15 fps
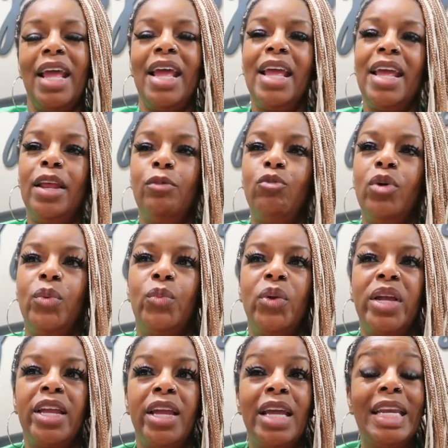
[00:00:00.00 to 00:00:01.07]
And when
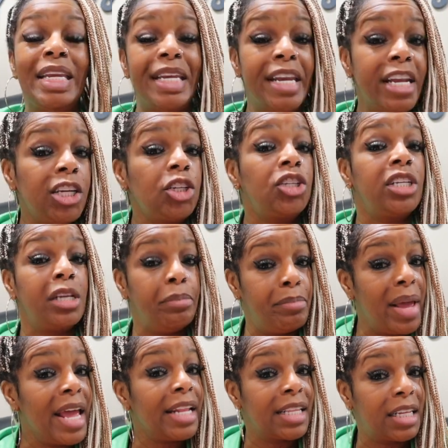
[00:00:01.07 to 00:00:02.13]
we initially
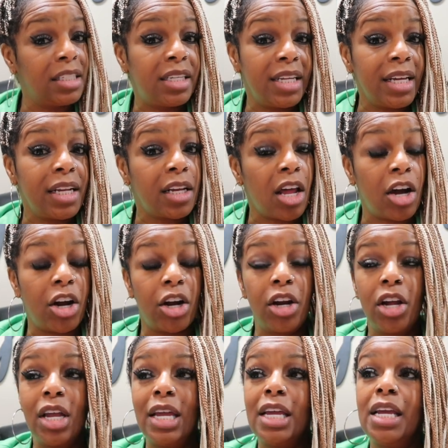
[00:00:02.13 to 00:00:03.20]
met the dealer,
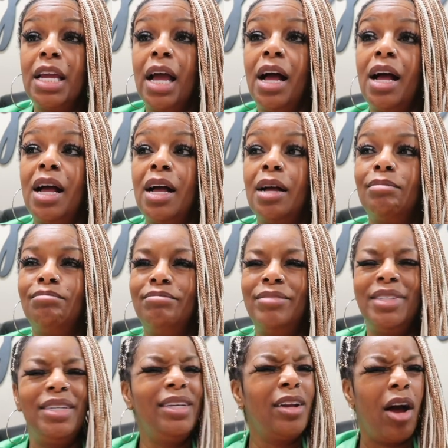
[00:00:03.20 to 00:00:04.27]
um,
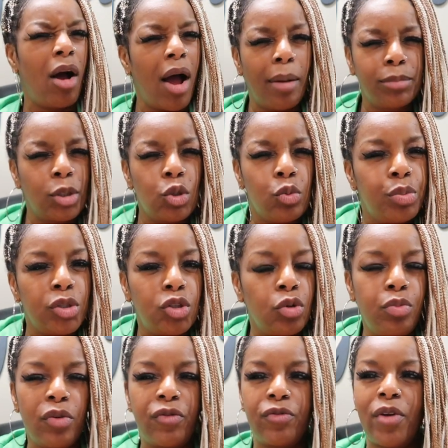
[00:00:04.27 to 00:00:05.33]
you know, I'm super,
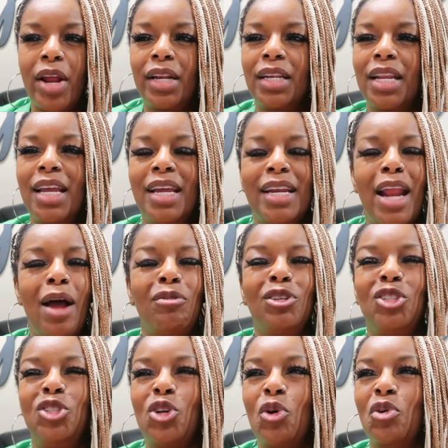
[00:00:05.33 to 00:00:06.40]
super friendly and I
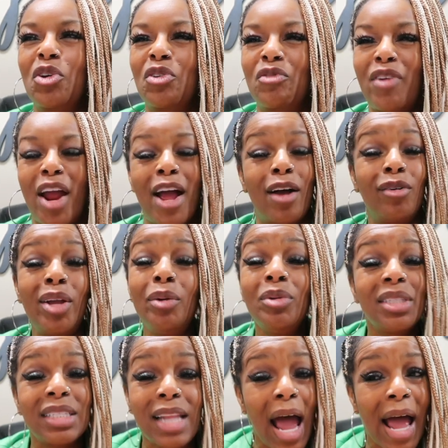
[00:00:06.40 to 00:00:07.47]
was joking around. He
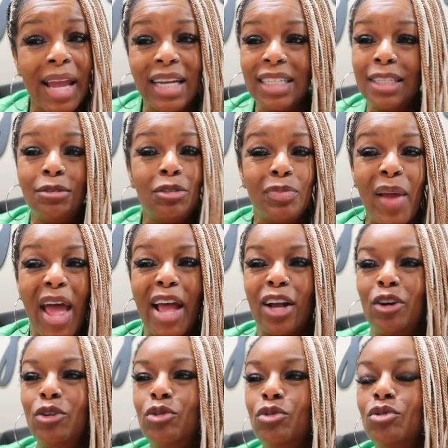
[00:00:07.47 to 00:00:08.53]
was nice, he was mad
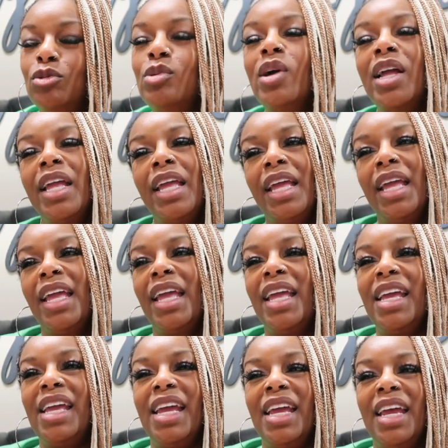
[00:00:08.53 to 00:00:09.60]
cool.
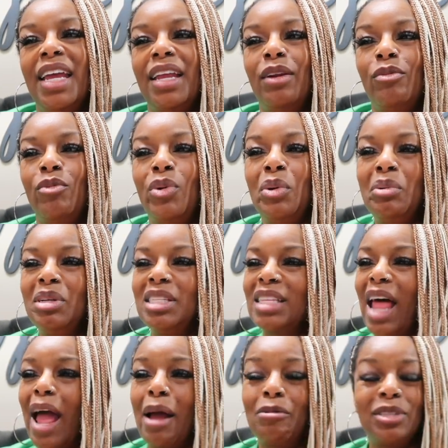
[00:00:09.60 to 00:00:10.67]
And we was
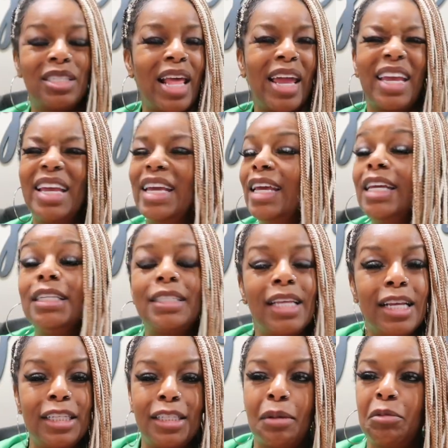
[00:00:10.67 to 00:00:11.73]
like, I was like, and he
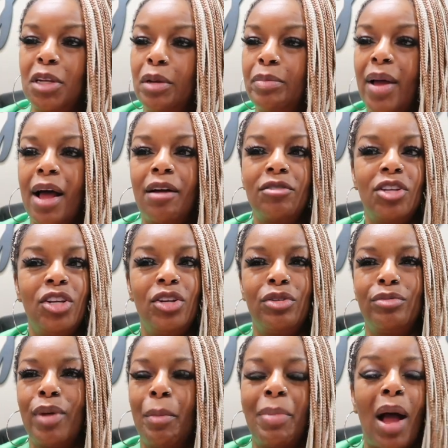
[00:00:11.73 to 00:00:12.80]
said something about you,
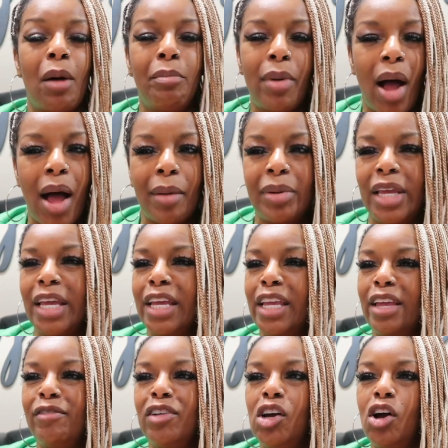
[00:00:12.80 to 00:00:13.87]
about Bobbi and
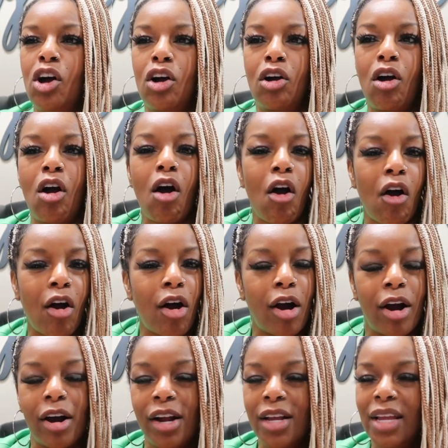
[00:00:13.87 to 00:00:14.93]
giving her a
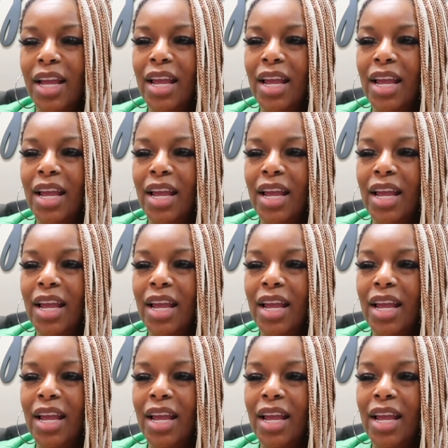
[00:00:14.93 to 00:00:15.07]
car.